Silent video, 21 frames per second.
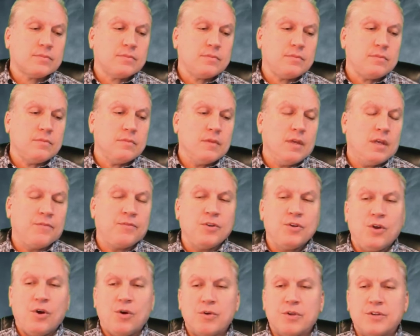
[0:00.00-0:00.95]
if you
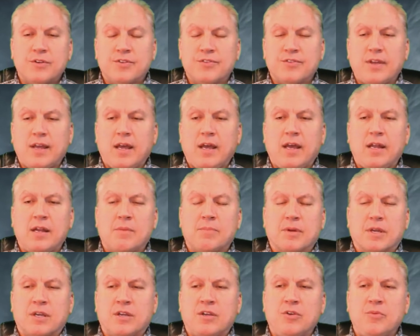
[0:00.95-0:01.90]
don't, you just end up
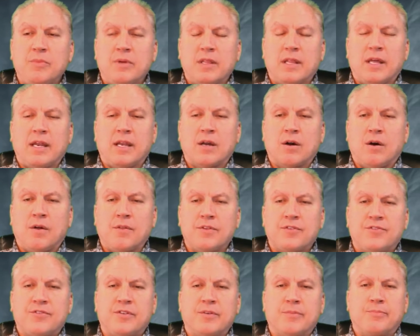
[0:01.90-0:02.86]
accumulating all this
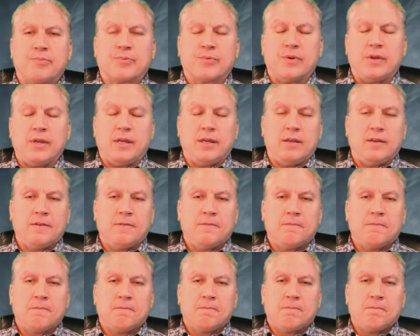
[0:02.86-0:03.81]
debris
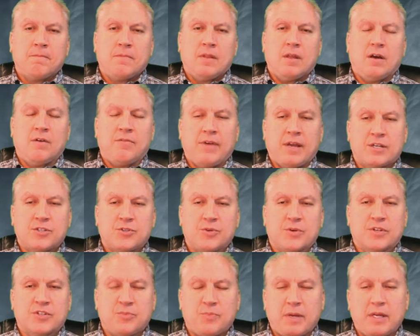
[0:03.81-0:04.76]
of extra
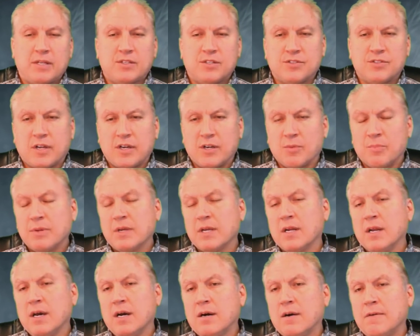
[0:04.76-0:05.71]
expenses on your
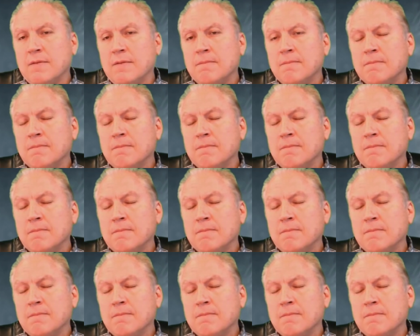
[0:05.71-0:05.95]
P&L,